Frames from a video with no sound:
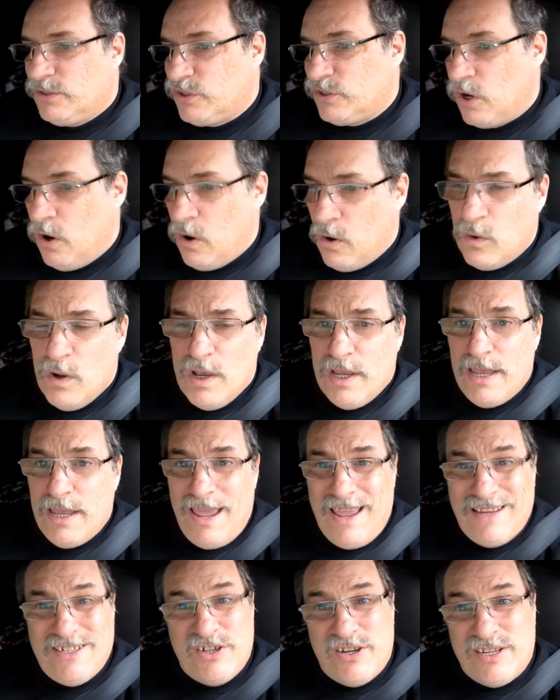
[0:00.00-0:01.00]
So
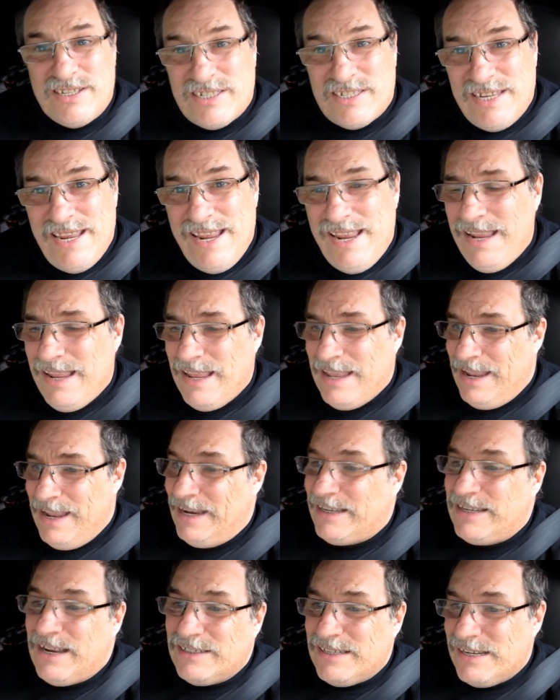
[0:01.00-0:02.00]
as you can see,
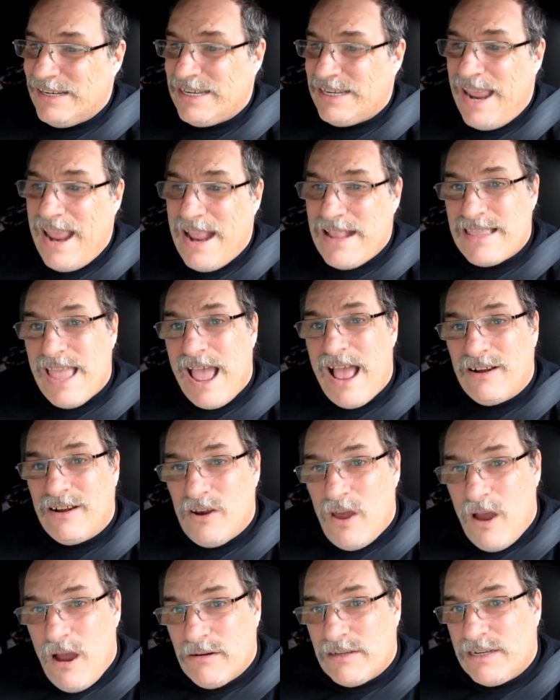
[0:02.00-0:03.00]
it doesn't take that
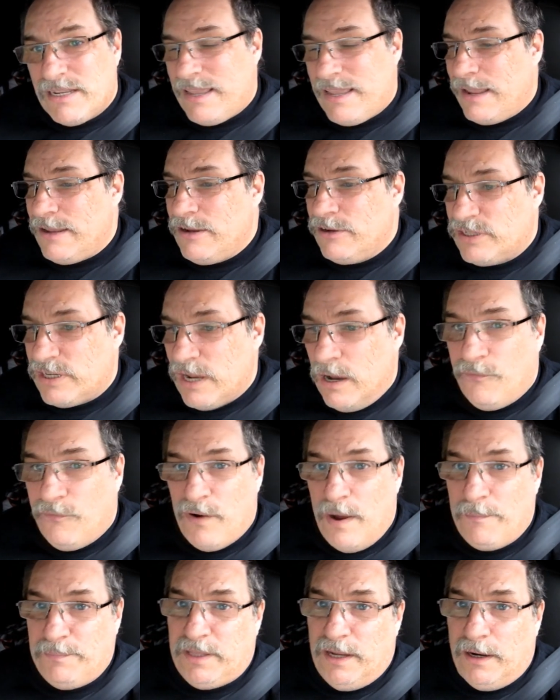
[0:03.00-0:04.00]
long to get
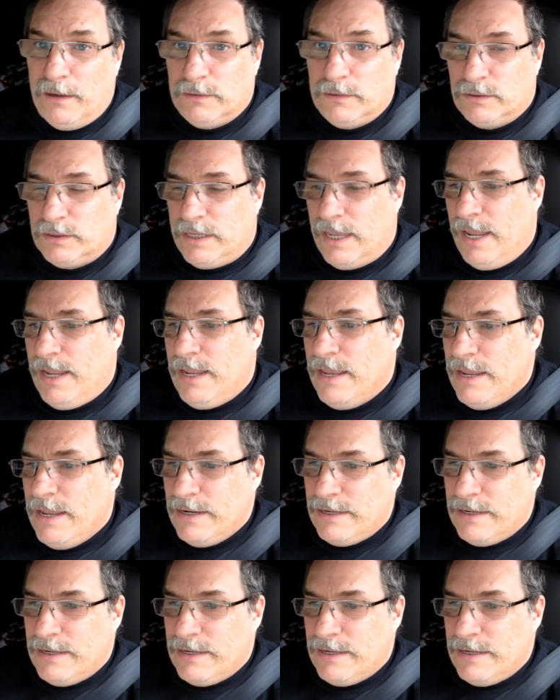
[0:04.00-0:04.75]
yourself up there, okay?